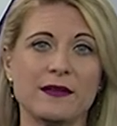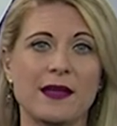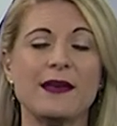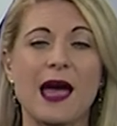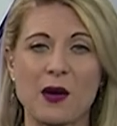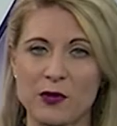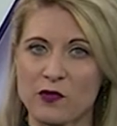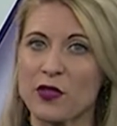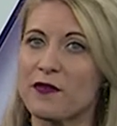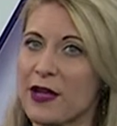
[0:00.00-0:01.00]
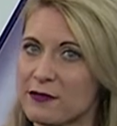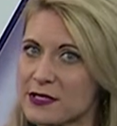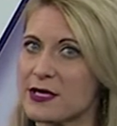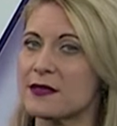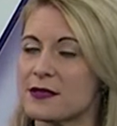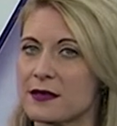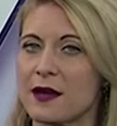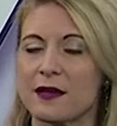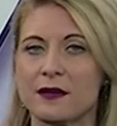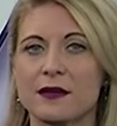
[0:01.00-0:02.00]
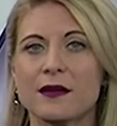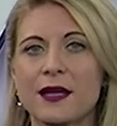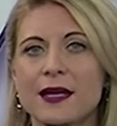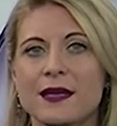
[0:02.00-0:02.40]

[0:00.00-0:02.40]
And now, before the virus kicks into high gear,